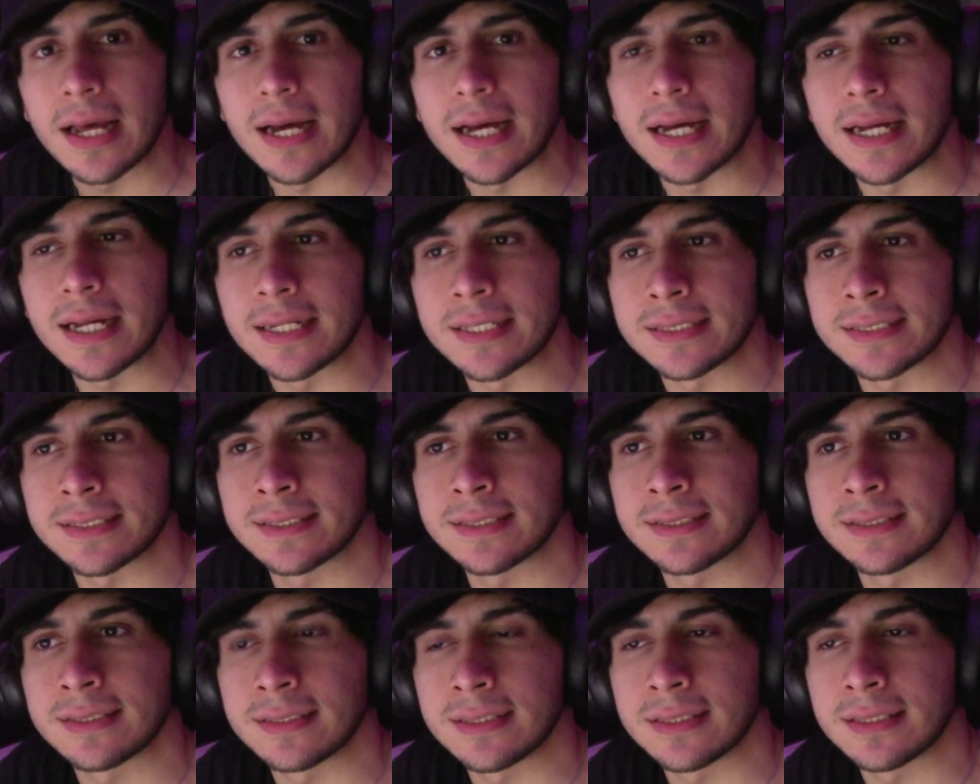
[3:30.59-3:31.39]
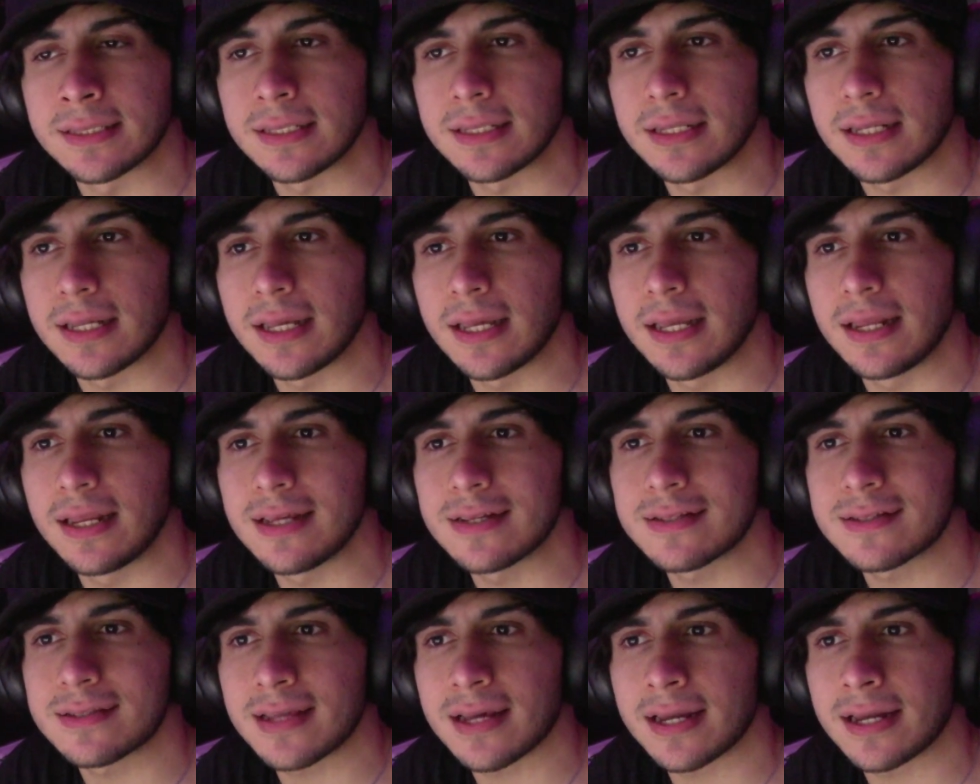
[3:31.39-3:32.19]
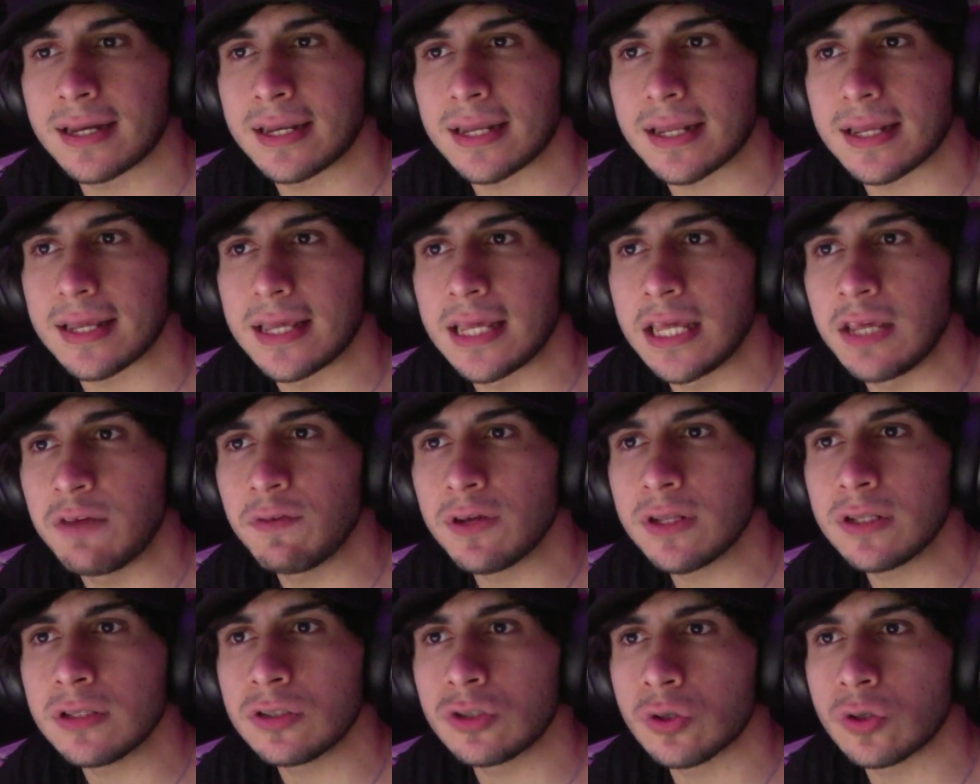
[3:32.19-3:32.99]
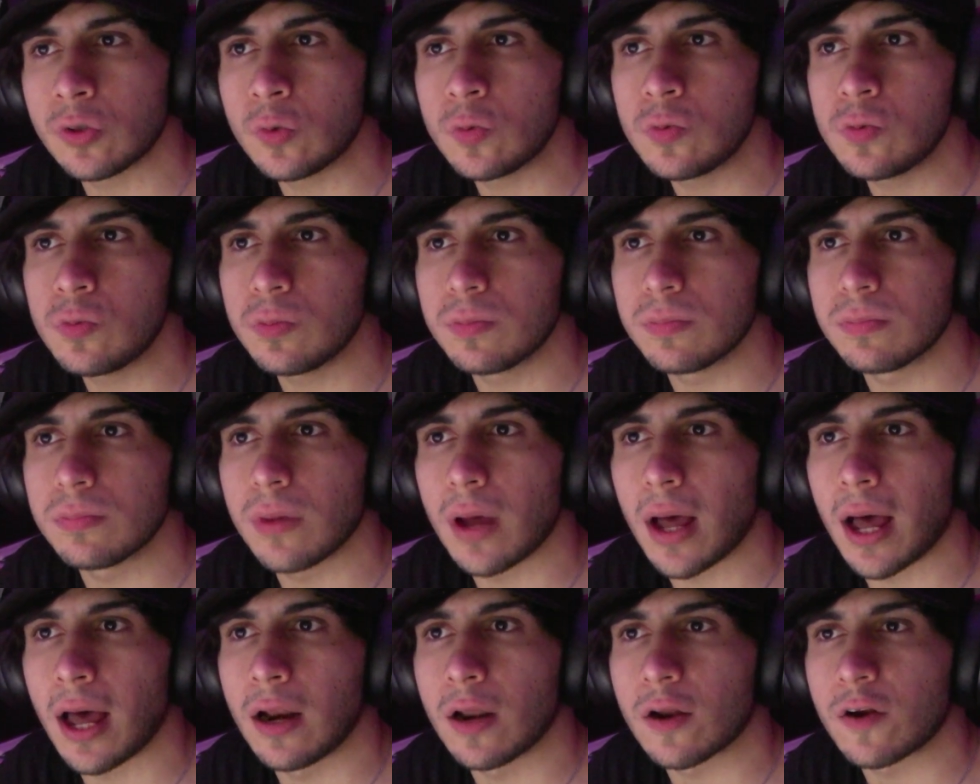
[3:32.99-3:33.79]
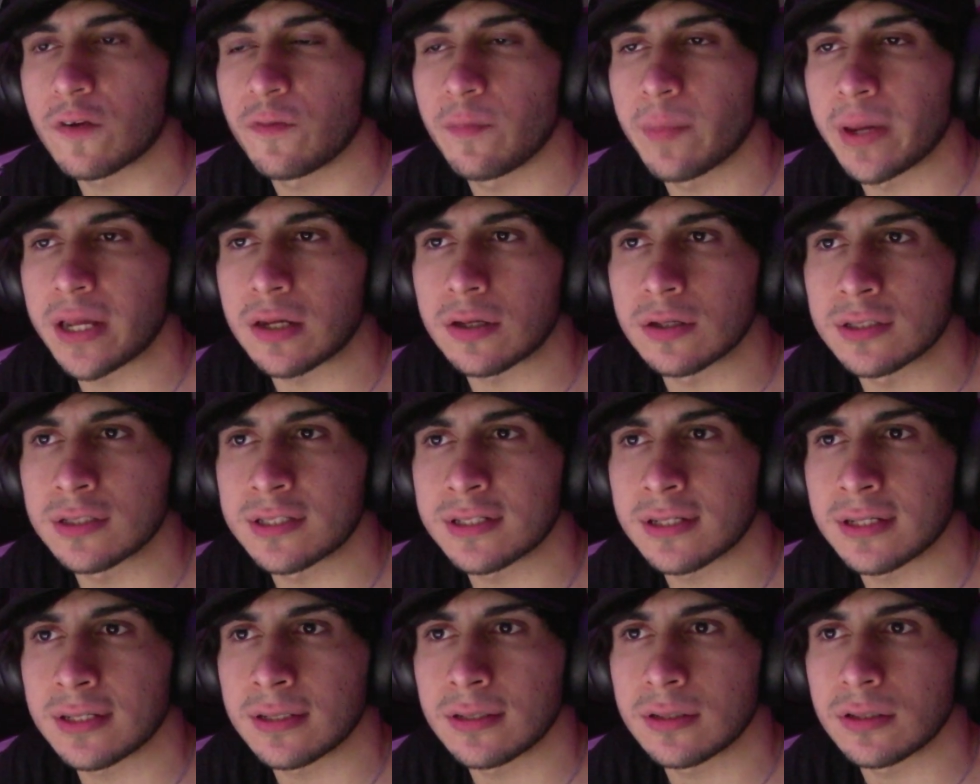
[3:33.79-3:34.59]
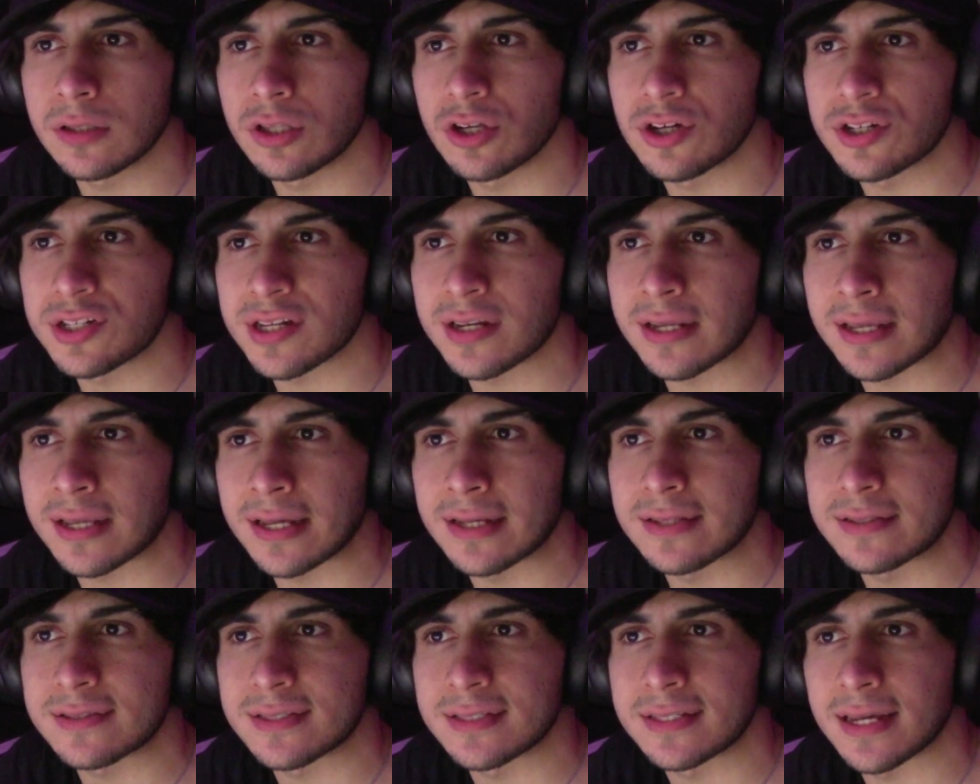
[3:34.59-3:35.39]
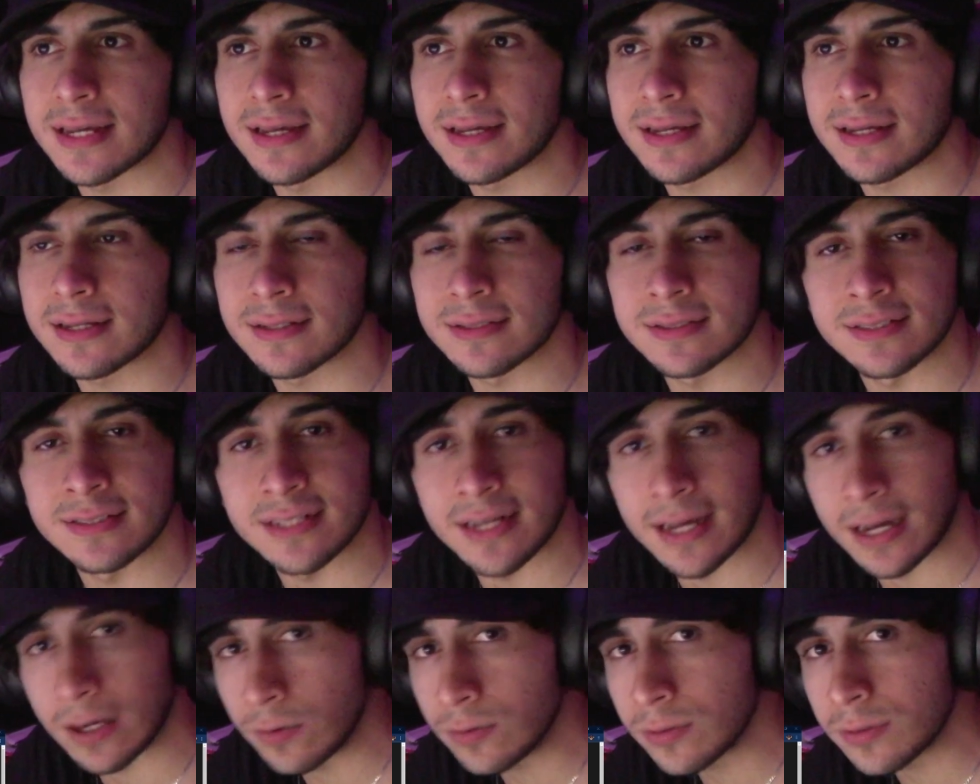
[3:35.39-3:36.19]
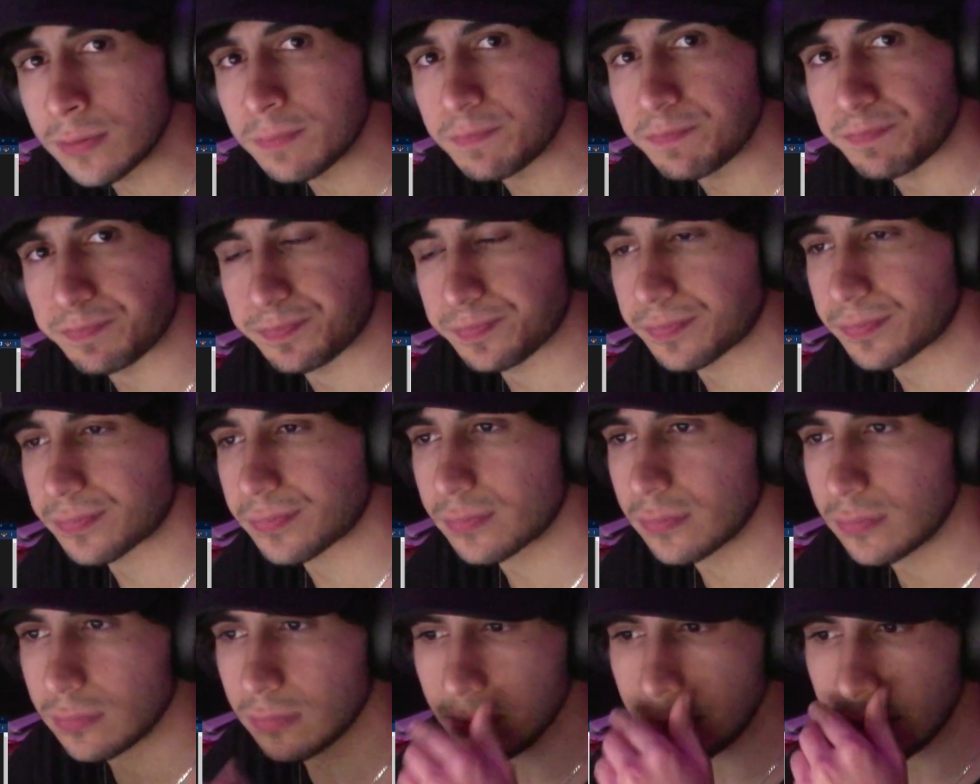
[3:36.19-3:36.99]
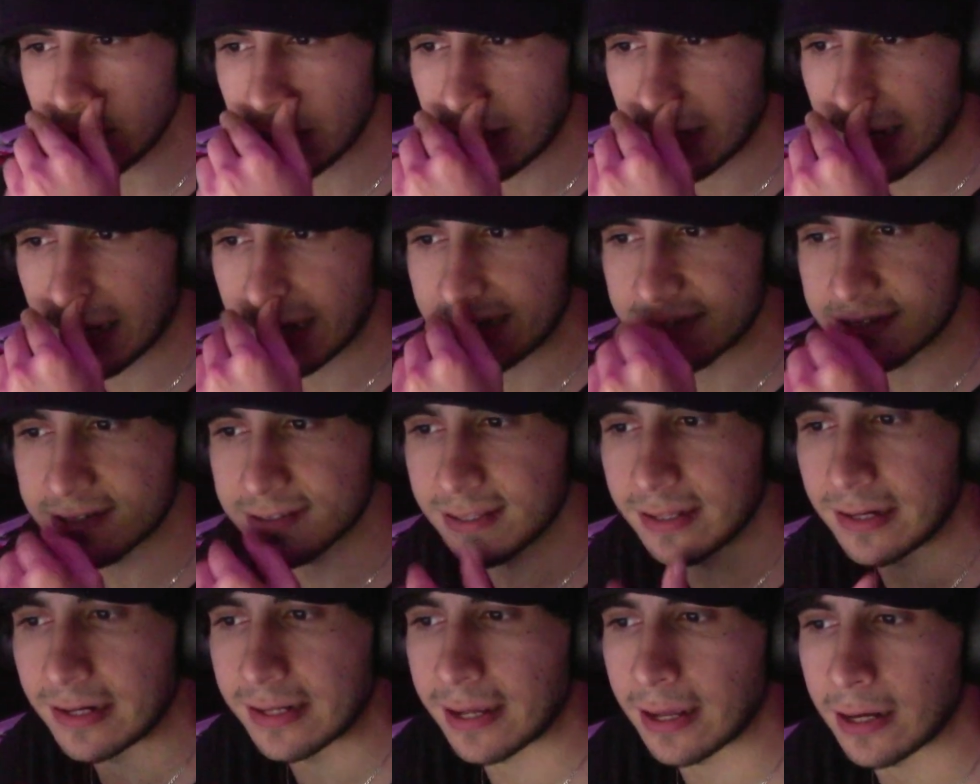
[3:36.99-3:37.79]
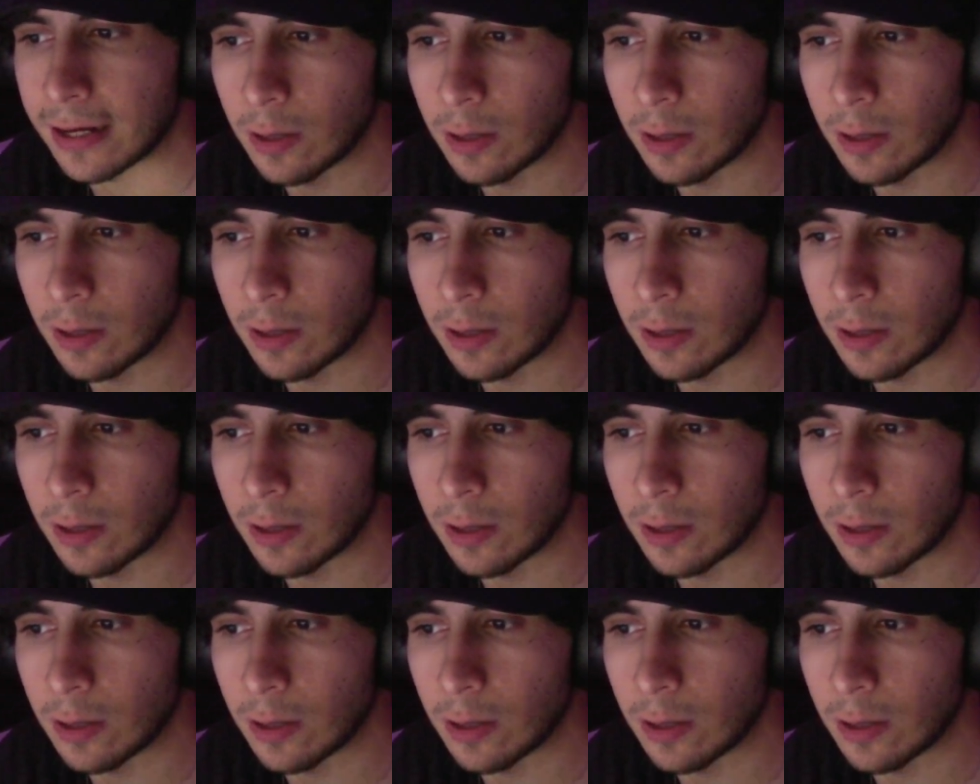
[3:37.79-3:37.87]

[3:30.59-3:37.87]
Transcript: And it is that even though a lot of my content doesn't get taken down, I still can